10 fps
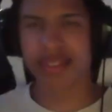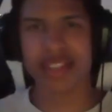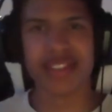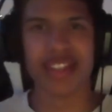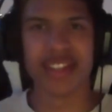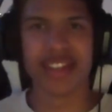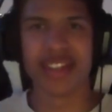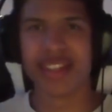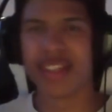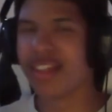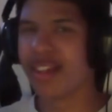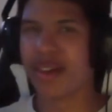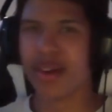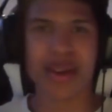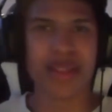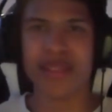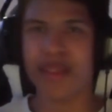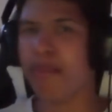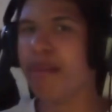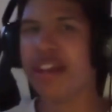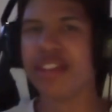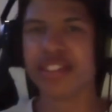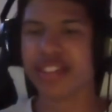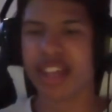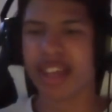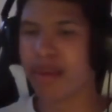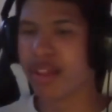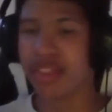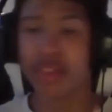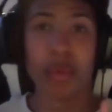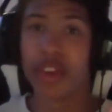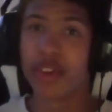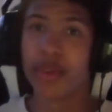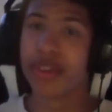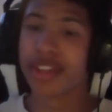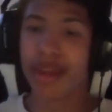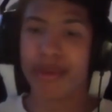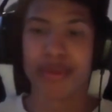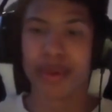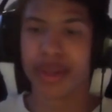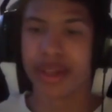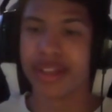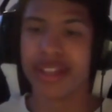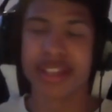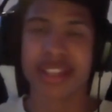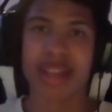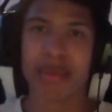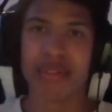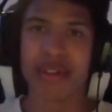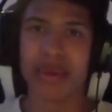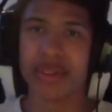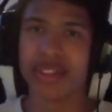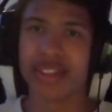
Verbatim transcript: And then the amazing game, the one and only game, Fortnite, came around,